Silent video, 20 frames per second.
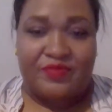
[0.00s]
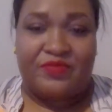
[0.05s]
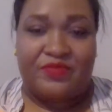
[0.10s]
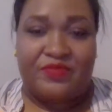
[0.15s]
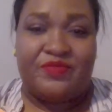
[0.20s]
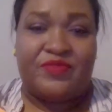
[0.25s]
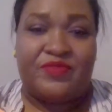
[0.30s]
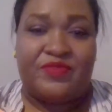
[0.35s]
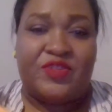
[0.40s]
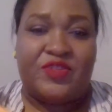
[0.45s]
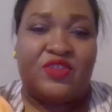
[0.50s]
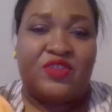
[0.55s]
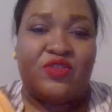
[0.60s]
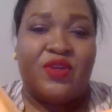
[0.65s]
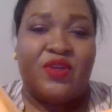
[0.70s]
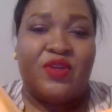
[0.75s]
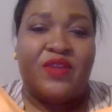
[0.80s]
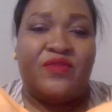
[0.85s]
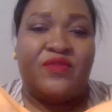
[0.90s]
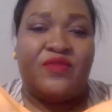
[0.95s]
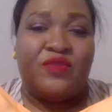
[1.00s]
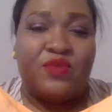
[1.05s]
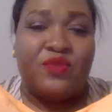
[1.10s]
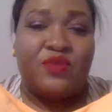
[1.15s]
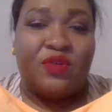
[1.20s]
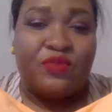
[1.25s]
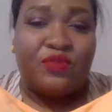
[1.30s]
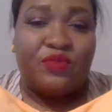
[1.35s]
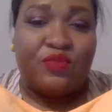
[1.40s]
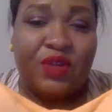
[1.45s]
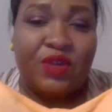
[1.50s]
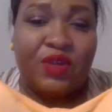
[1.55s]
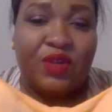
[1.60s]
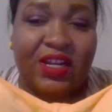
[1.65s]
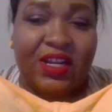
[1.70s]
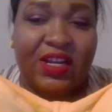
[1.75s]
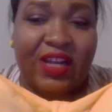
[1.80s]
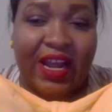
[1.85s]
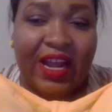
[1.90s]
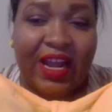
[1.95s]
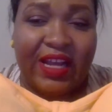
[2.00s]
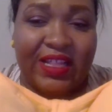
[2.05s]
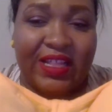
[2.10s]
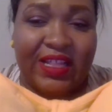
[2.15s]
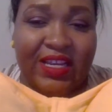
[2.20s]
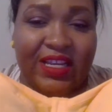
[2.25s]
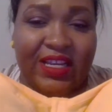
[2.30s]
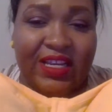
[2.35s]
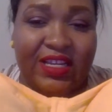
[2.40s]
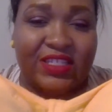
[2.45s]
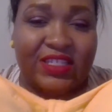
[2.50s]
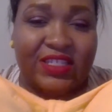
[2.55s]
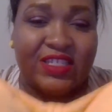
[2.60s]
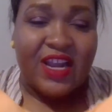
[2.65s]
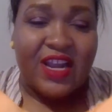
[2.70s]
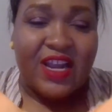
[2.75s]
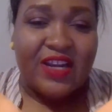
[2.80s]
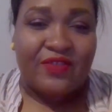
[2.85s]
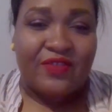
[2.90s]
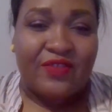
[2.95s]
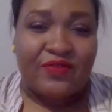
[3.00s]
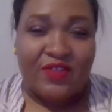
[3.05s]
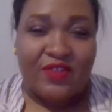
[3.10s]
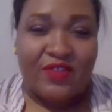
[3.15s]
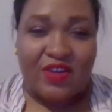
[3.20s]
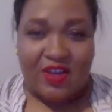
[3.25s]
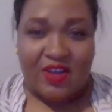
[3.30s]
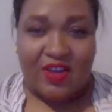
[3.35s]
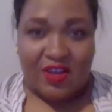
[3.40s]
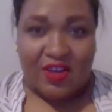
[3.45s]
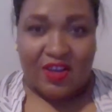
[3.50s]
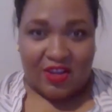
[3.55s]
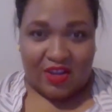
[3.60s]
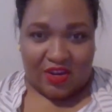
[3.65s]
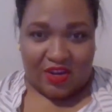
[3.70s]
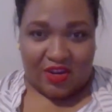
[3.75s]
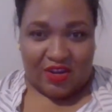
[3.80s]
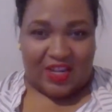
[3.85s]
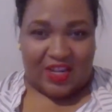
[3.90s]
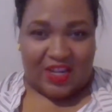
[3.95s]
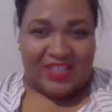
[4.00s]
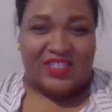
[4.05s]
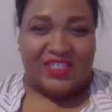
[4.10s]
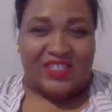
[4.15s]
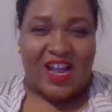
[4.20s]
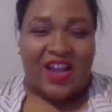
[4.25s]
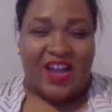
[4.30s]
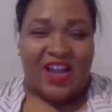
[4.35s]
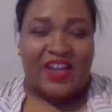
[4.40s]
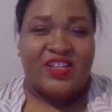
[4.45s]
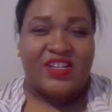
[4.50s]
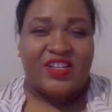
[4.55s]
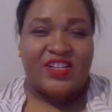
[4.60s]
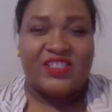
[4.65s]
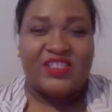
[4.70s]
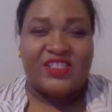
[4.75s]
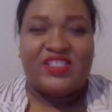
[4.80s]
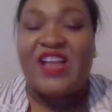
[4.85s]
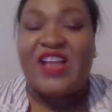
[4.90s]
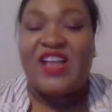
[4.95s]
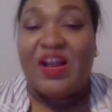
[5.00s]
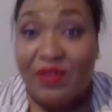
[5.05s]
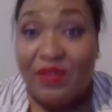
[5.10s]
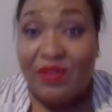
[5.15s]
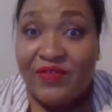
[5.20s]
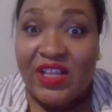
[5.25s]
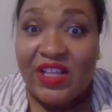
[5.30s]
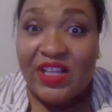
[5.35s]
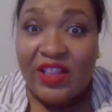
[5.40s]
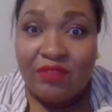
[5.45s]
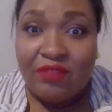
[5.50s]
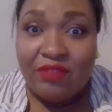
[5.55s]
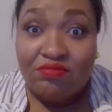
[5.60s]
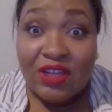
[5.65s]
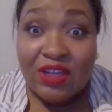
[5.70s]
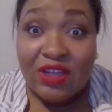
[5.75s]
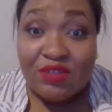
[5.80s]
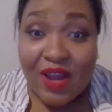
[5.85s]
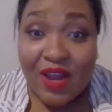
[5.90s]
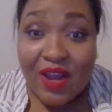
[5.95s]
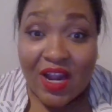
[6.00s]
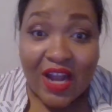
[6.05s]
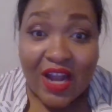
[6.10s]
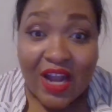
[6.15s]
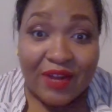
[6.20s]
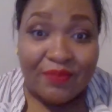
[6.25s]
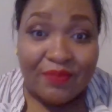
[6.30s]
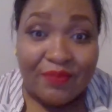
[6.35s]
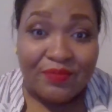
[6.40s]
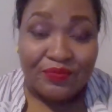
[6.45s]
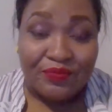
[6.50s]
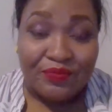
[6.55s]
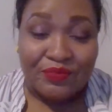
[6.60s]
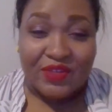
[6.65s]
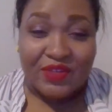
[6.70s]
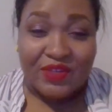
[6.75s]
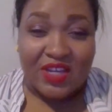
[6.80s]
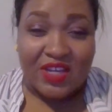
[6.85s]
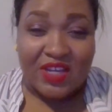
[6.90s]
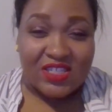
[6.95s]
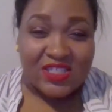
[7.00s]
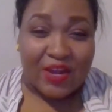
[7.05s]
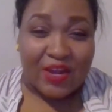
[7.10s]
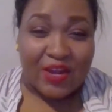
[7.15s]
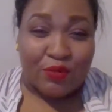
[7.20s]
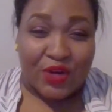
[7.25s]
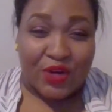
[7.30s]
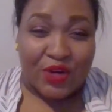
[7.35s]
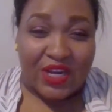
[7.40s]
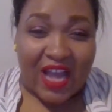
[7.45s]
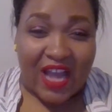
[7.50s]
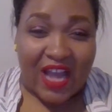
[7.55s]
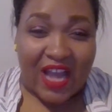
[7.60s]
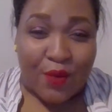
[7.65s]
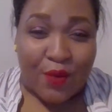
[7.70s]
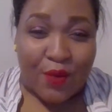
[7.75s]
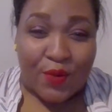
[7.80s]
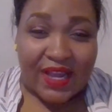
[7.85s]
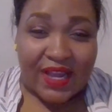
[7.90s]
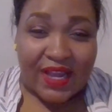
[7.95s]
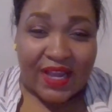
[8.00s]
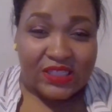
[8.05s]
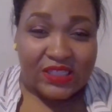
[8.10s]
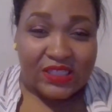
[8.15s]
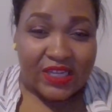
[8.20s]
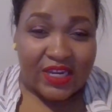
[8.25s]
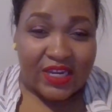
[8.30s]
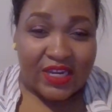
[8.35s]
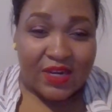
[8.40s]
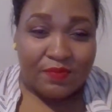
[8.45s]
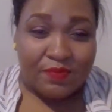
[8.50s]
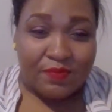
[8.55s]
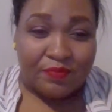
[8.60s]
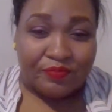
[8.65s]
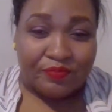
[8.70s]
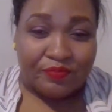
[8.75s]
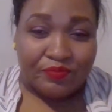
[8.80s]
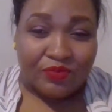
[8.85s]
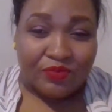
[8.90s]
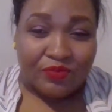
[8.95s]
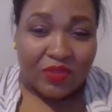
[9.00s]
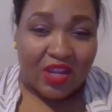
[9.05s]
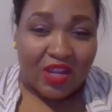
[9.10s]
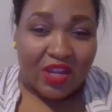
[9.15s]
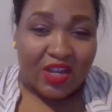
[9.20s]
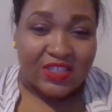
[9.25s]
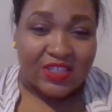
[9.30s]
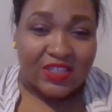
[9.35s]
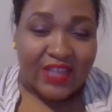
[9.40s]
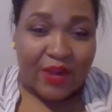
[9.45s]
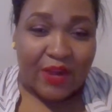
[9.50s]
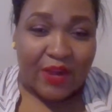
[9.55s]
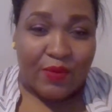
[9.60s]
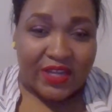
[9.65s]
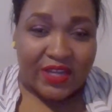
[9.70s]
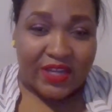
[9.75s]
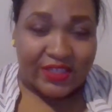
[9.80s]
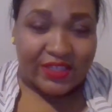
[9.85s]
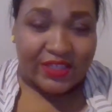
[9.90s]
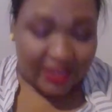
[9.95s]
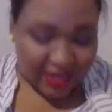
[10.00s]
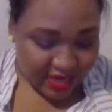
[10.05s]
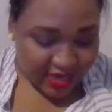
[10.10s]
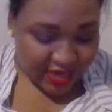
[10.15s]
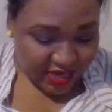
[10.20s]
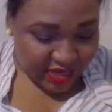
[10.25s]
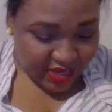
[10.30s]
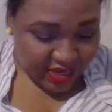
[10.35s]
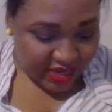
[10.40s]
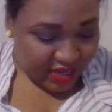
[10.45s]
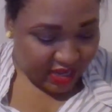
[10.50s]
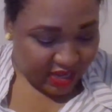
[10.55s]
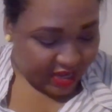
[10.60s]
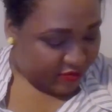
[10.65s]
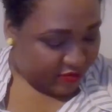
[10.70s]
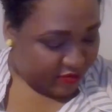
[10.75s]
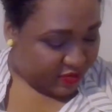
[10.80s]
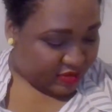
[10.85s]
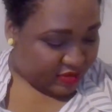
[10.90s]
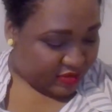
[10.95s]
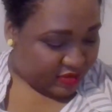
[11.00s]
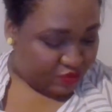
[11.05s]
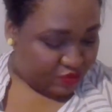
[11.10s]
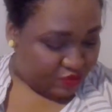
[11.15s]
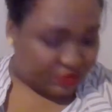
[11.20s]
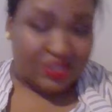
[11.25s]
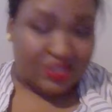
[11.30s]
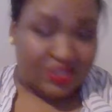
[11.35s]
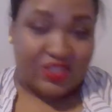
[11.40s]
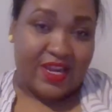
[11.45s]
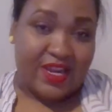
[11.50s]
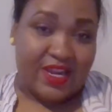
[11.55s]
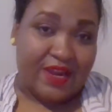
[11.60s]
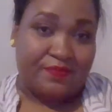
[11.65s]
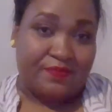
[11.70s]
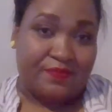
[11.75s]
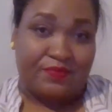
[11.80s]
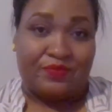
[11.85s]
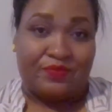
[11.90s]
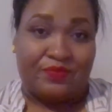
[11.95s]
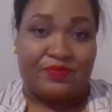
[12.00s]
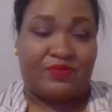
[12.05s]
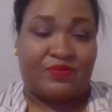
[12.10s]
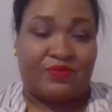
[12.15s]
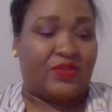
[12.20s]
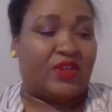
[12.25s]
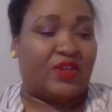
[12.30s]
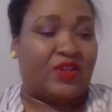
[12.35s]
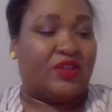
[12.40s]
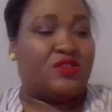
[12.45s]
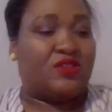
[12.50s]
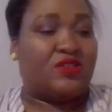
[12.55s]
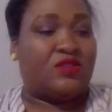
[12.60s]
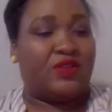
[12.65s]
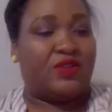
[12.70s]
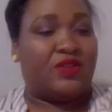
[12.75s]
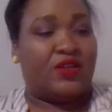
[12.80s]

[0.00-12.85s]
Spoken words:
So if you really like these kind of, it's not revealing. That's why I got it. It's like really high waisted with the bustier. So yeah.